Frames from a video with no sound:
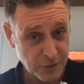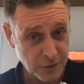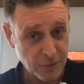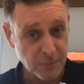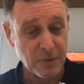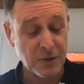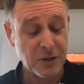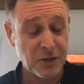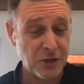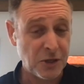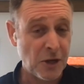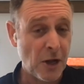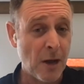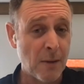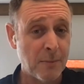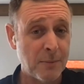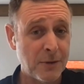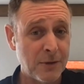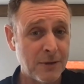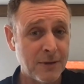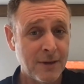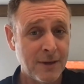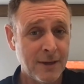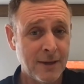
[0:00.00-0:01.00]
some of the
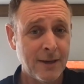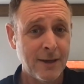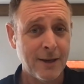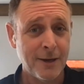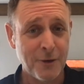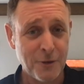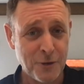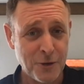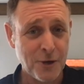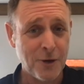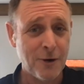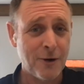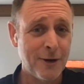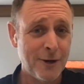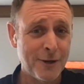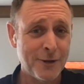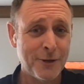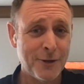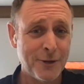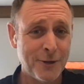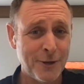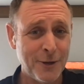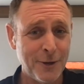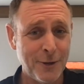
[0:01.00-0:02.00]
snobs and the
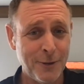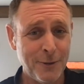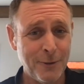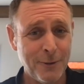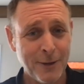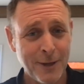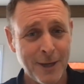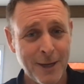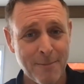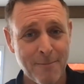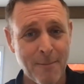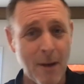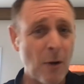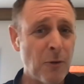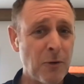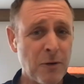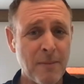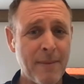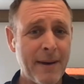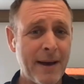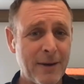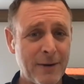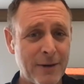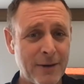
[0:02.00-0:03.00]
journalists who moaned
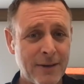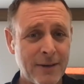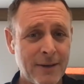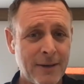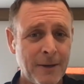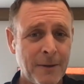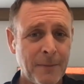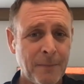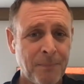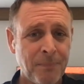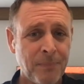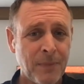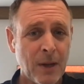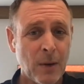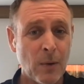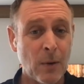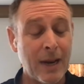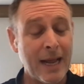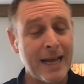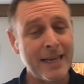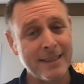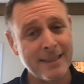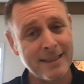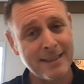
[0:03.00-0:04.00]
about it.
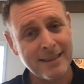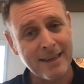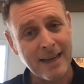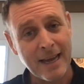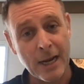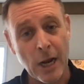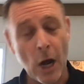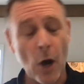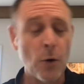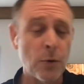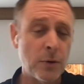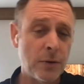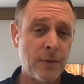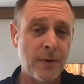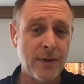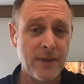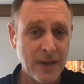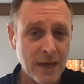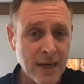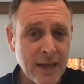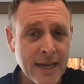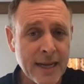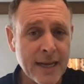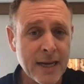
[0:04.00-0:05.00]
Well, as an owner in
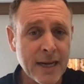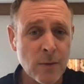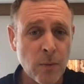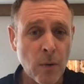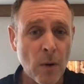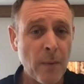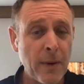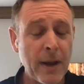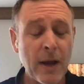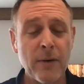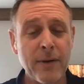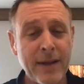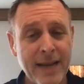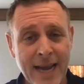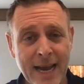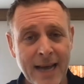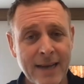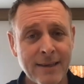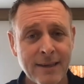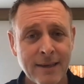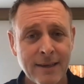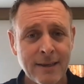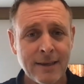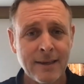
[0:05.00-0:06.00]
the league where we only
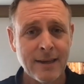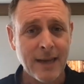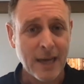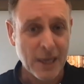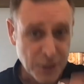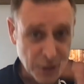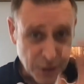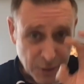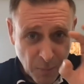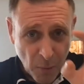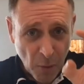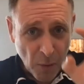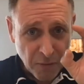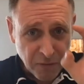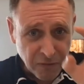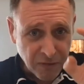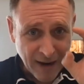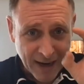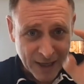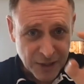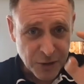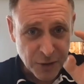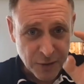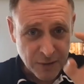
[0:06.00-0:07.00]
get a small
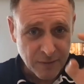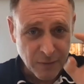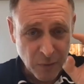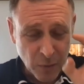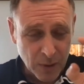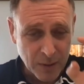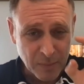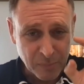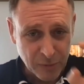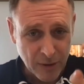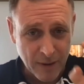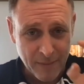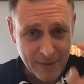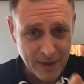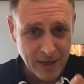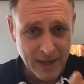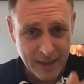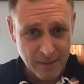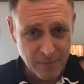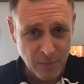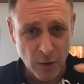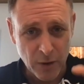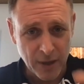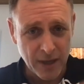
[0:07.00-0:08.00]
fraction of all the Premier
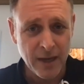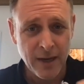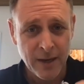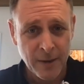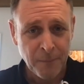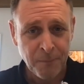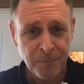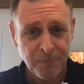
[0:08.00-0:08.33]
League money,